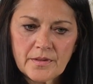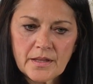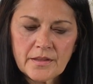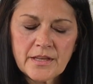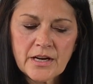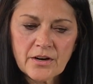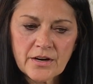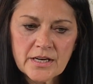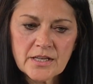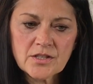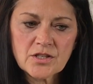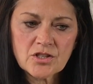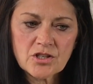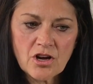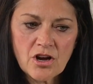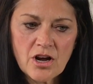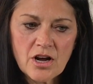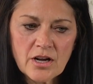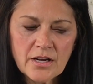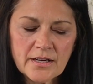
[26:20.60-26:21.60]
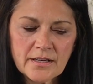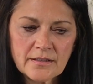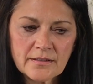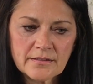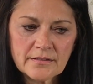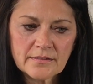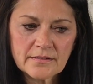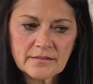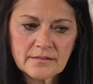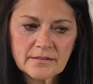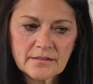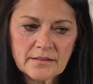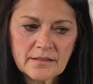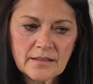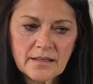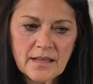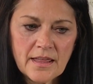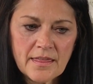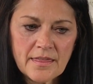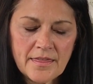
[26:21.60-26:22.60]
There is talk
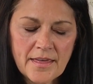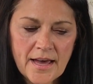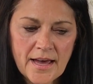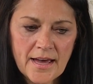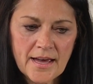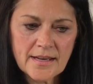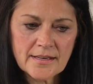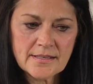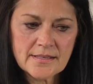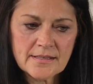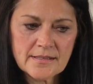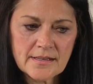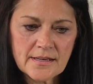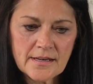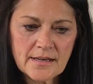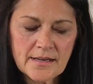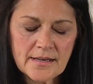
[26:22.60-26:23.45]
that